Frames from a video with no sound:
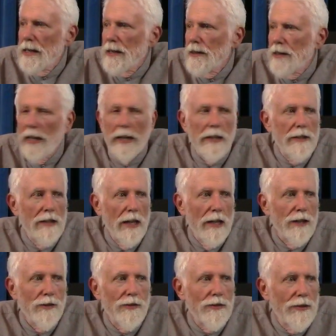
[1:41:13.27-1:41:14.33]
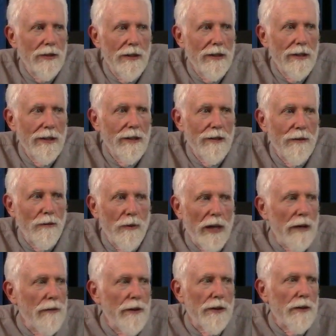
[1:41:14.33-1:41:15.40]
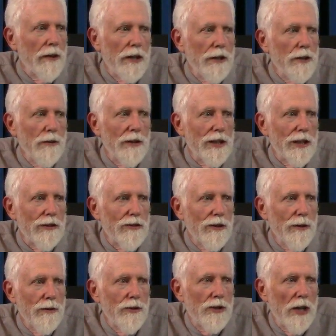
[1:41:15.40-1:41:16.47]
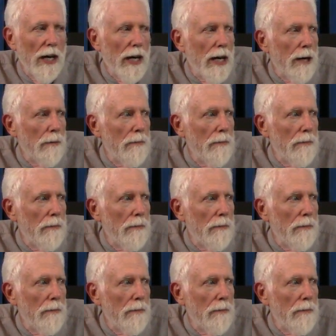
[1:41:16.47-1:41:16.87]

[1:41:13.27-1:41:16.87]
than it does whatever they're going to do with this new job.